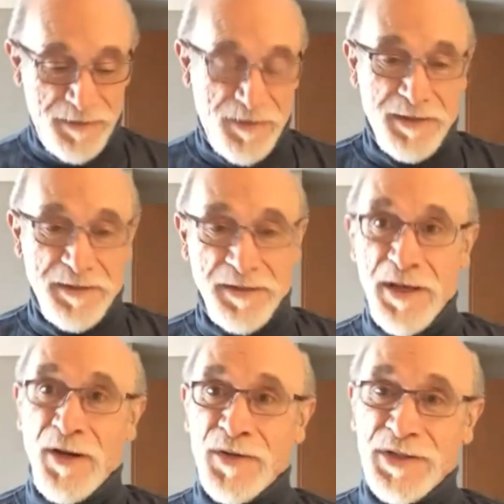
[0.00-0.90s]
that you
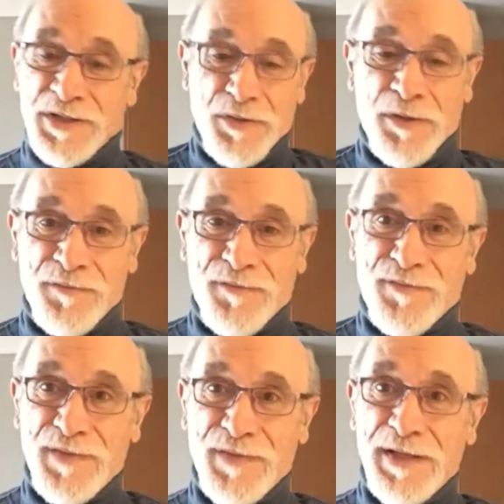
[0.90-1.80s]
know is sort of
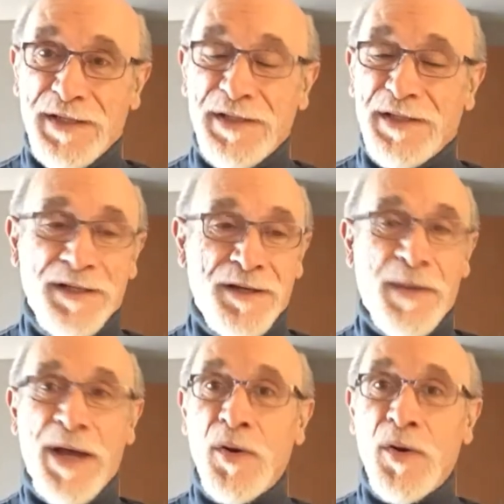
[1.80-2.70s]
you know
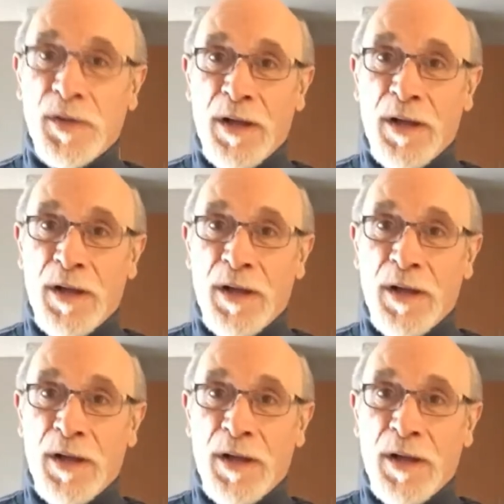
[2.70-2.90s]
my whole